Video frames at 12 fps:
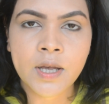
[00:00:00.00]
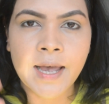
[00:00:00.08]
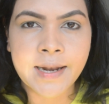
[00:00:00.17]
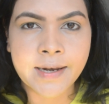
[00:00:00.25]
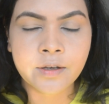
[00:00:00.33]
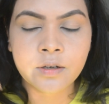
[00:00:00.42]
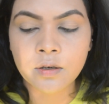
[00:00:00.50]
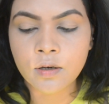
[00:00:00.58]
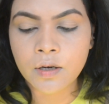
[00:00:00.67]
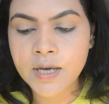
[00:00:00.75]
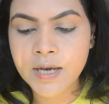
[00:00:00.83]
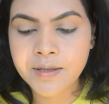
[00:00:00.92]
LA Girl.
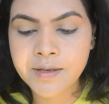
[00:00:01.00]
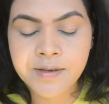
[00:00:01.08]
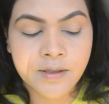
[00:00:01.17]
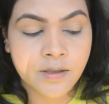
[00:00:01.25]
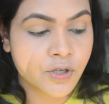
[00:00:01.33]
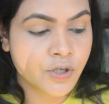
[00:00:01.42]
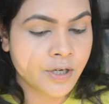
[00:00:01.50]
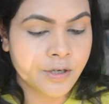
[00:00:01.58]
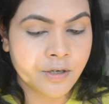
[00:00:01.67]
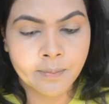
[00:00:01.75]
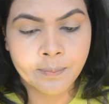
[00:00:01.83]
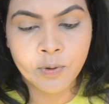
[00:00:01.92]
This is in the
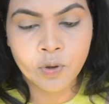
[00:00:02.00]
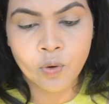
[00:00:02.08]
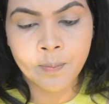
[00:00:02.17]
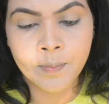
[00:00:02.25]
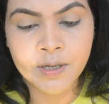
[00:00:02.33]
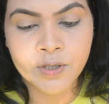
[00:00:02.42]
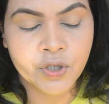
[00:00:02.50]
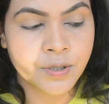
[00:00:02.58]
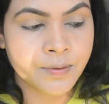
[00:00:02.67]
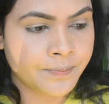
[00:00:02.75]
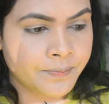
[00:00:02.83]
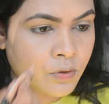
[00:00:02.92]
shade Pure
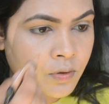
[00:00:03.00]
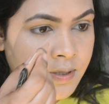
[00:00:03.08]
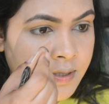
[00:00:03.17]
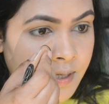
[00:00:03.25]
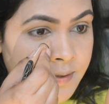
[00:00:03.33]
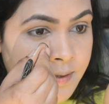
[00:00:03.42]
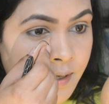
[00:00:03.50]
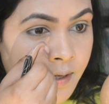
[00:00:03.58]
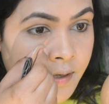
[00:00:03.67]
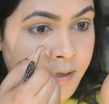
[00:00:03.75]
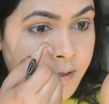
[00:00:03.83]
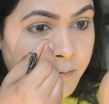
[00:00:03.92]
Beige. So this
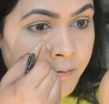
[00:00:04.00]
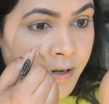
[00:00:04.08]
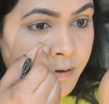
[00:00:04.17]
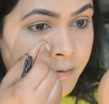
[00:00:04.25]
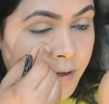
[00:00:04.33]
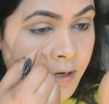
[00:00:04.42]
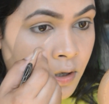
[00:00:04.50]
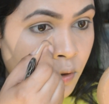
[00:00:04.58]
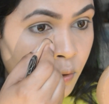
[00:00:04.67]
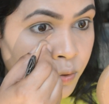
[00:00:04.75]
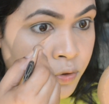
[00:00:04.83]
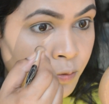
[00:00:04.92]
concealer is very
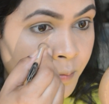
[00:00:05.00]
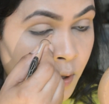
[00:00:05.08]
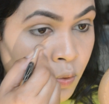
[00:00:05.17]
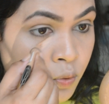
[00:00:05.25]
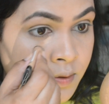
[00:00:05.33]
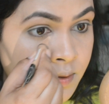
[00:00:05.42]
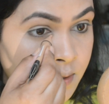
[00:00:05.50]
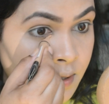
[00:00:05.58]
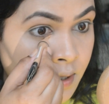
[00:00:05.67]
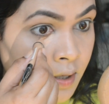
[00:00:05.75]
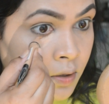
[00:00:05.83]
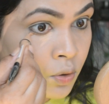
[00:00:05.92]
close to my own
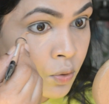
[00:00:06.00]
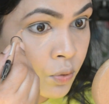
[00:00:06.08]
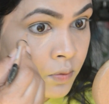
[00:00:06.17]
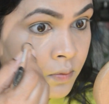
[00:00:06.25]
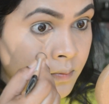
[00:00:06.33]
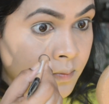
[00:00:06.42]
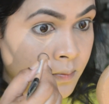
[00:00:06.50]
skin tone.